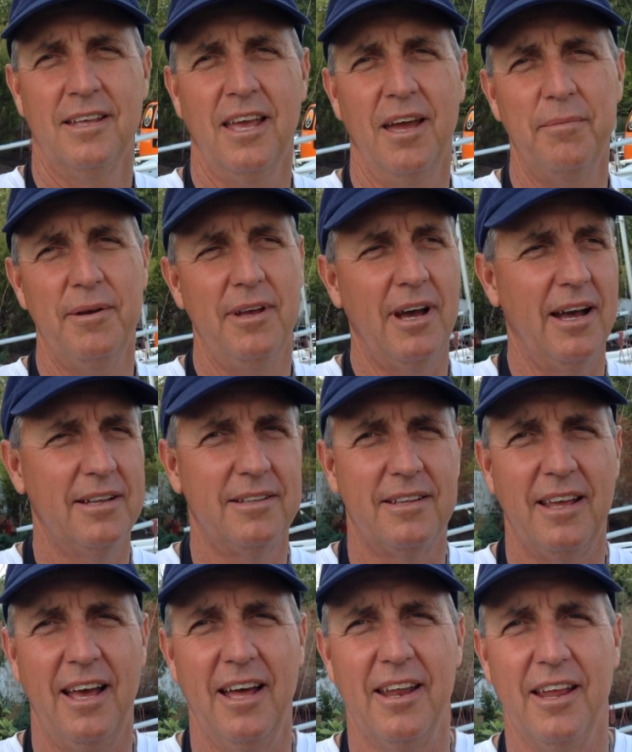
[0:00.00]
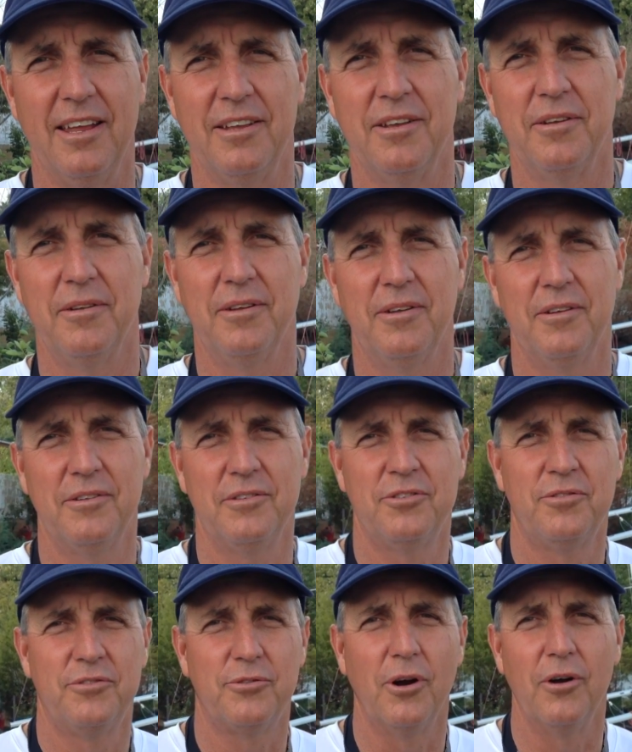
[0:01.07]
KB, I had a
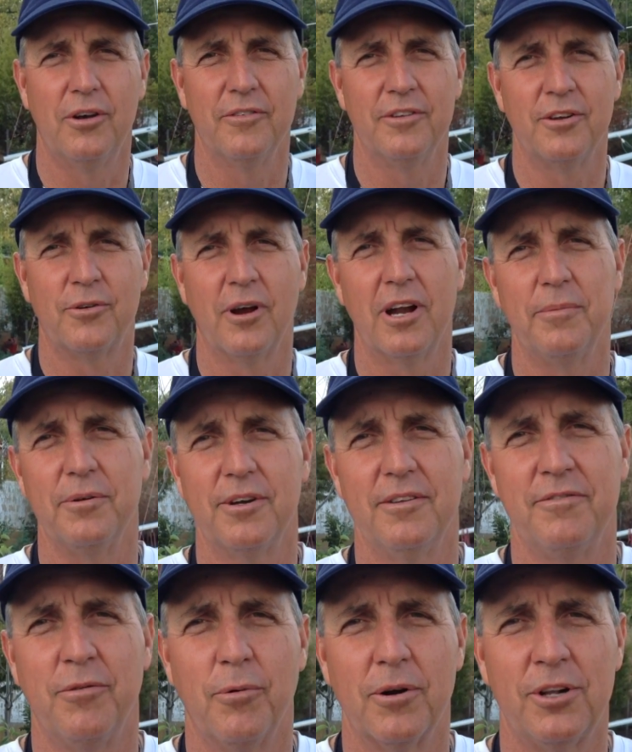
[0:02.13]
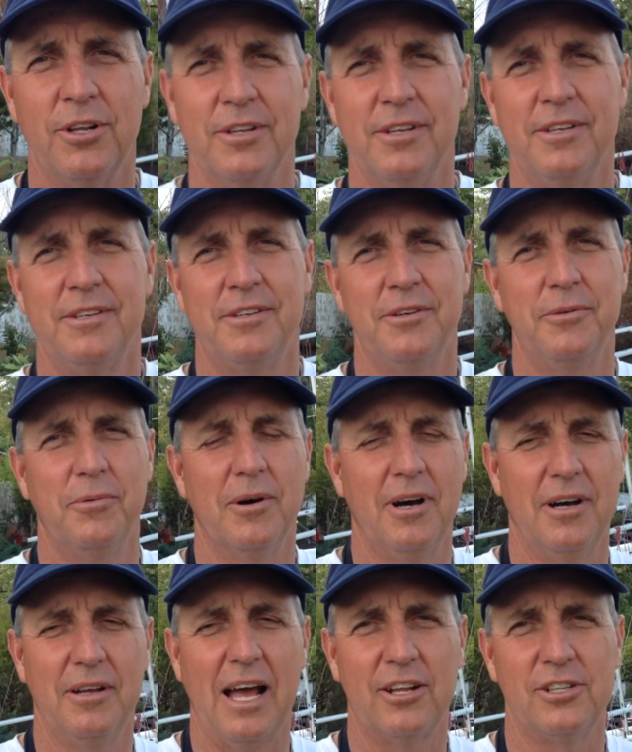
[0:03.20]
stroke of incredible good fortune to
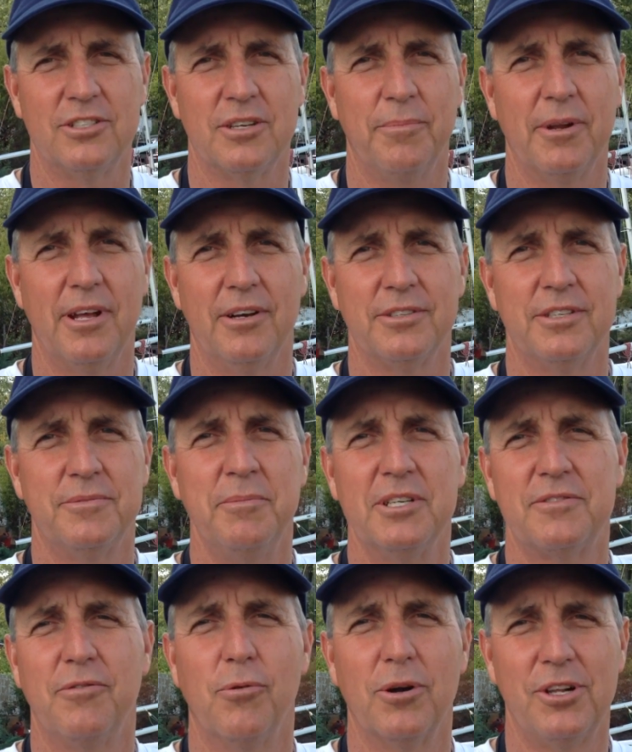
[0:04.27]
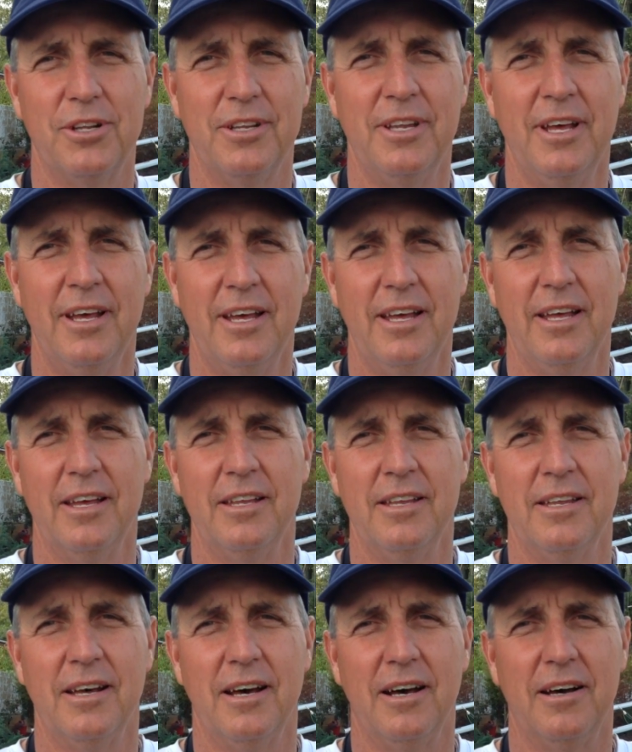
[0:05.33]
actually somebody else's misfortune, and
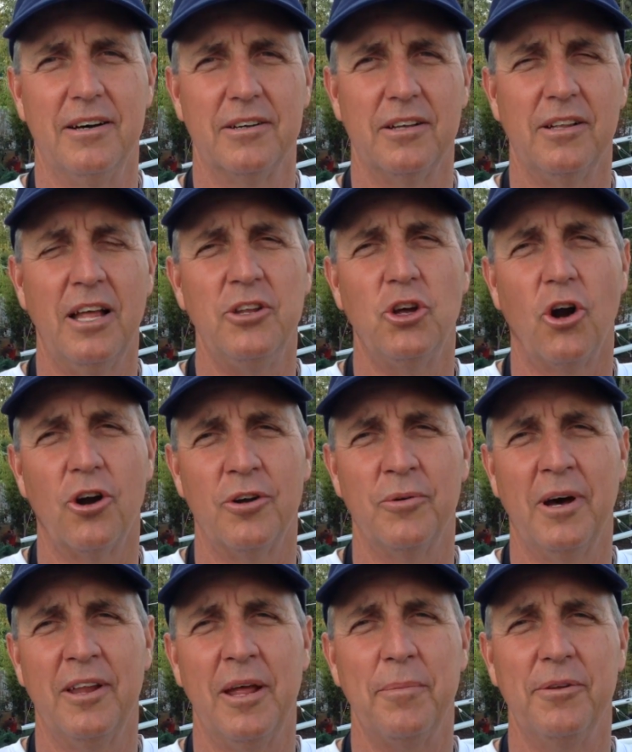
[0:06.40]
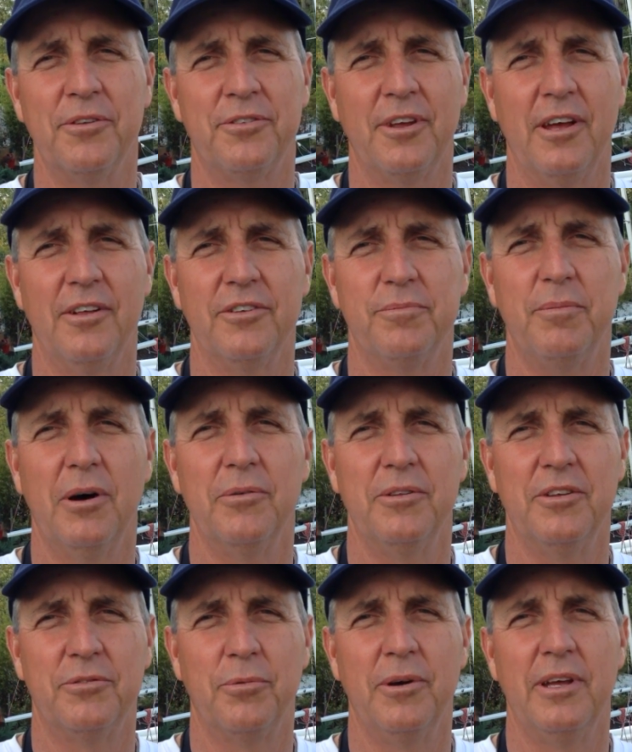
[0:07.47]
Glenn Darden unable to sail his boat
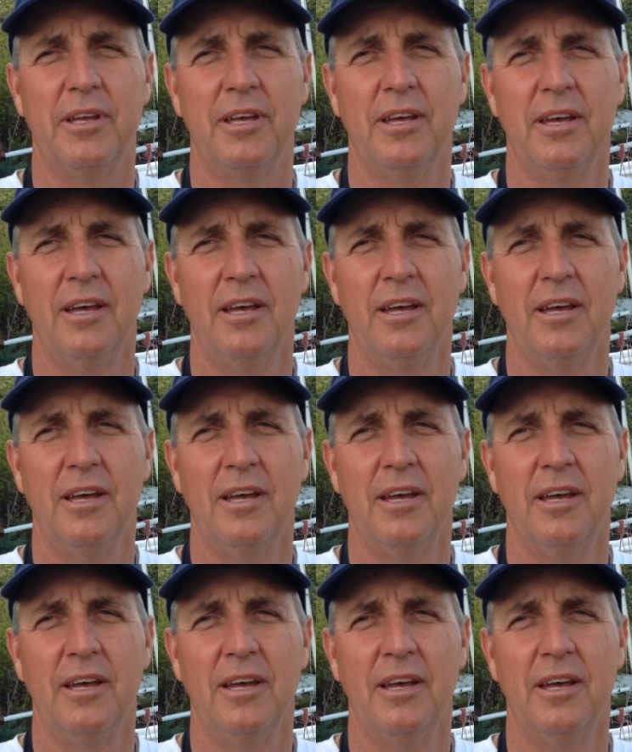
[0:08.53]
this week,